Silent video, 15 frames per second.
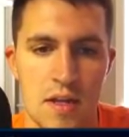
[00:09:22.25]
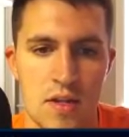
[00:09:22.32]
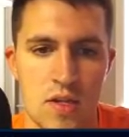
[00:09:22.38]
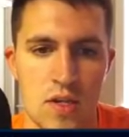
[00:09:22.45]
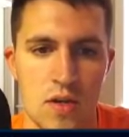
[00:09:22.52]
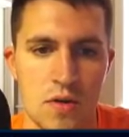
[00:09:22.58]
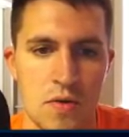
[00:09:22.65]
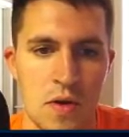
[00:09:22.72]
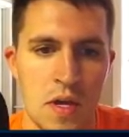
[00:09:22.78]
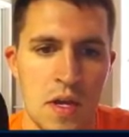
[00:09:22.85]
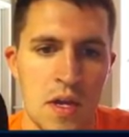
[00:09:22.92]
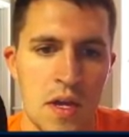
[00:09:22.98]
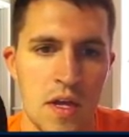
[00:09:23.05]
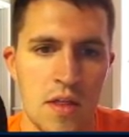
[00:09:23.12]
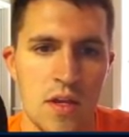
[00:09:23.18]
So
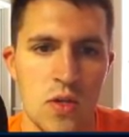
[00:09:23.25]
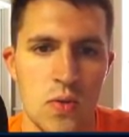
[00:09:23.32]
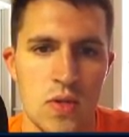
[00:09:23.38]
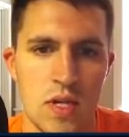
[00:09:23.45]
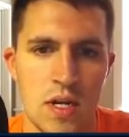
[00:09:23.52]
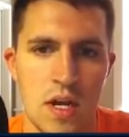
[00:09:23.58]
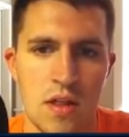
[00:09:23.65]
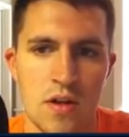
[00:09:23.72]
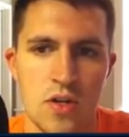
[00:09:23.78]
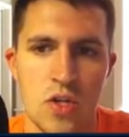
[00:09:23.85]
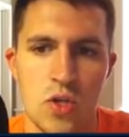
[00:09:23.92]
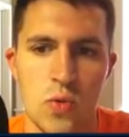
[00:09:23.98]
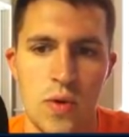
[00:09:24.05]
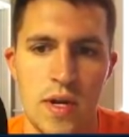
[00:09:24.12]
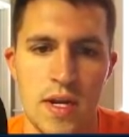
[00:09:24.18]
this was another
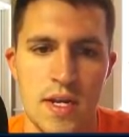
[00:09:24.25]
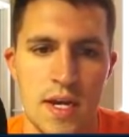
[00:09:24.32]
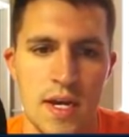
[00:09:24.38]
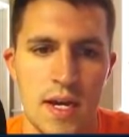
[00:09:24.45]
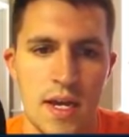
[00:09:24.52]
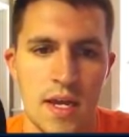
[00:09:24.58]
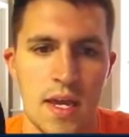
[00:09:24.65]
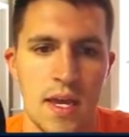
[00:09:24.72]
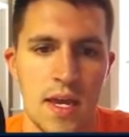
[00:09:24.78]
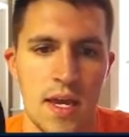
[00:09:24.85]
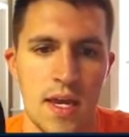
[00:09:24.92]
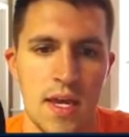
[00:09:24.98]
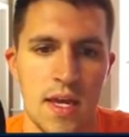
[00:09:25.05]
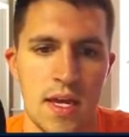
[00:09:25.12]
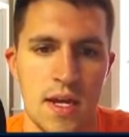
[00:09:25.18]
sweet attack,
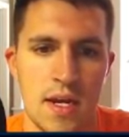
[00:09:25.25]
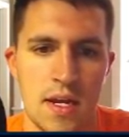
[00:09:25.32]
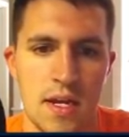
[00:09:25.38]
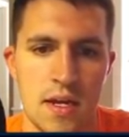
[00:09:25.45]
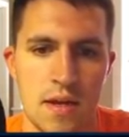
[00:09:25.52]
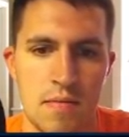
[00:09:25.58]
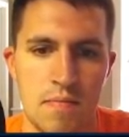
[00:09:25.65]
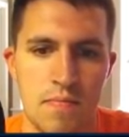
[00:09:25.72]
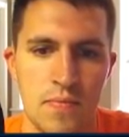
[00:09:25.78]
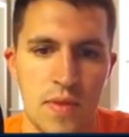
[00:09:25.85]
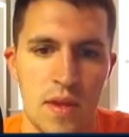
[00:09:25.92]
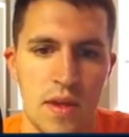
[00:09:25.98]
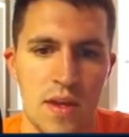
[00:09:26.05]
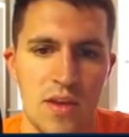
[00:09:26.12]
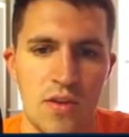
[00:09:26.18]
and
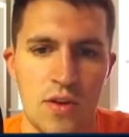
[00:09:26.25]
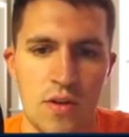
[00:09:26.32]
you can